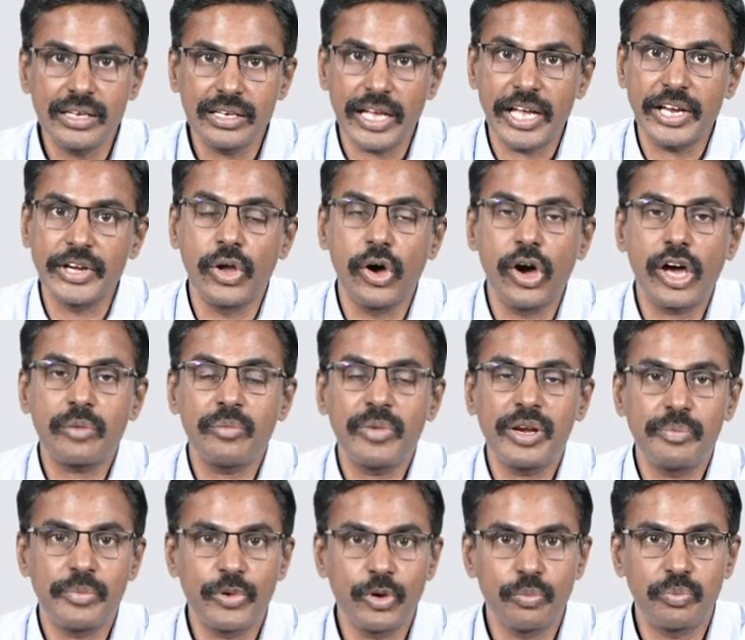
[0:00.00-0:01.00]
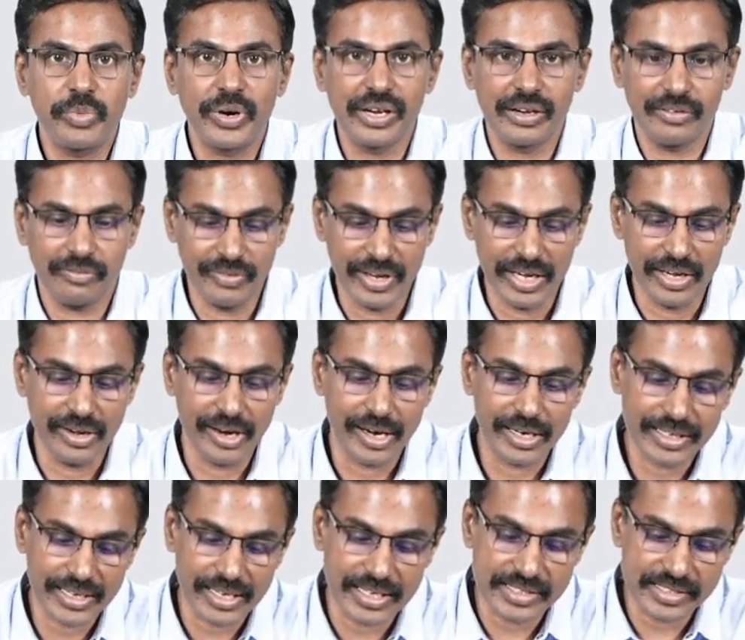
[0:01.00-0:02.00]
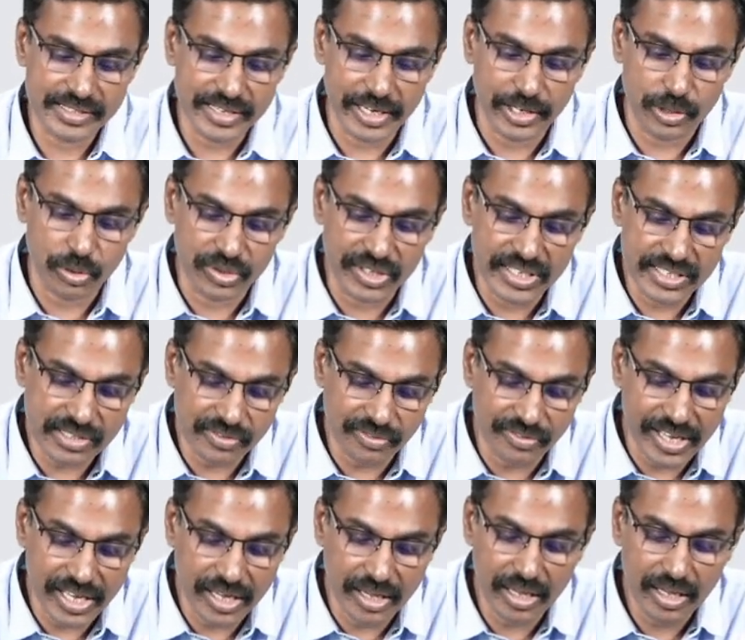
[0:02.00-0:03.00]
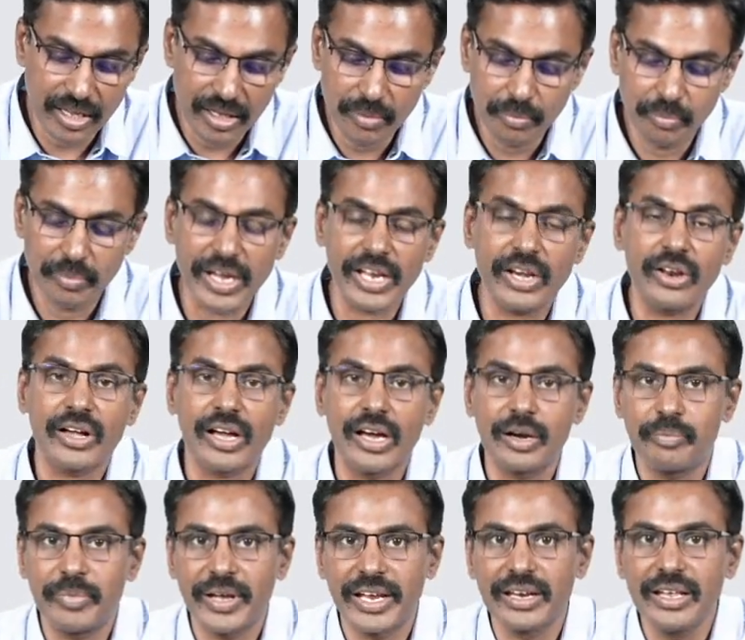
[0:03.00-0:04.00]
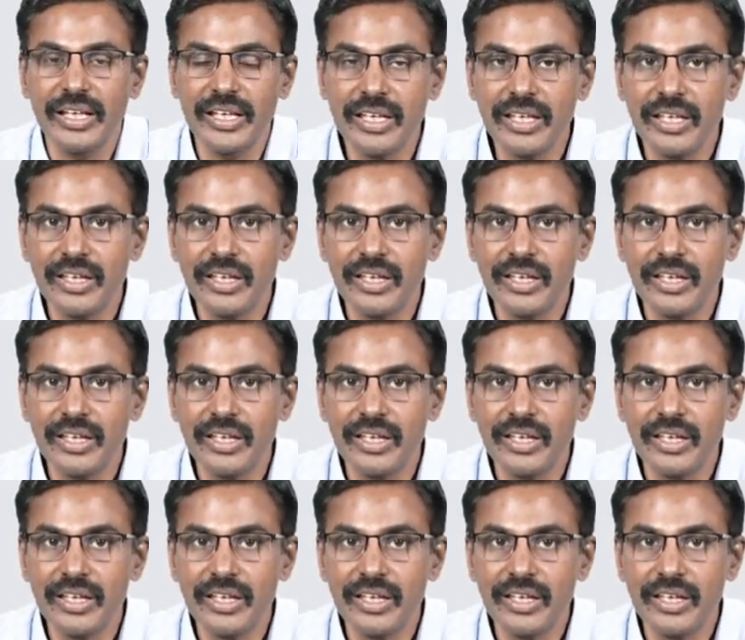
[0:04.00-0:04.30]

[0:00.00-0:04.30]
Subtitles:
A normal pupil will not constrict to this weak pilocarpine,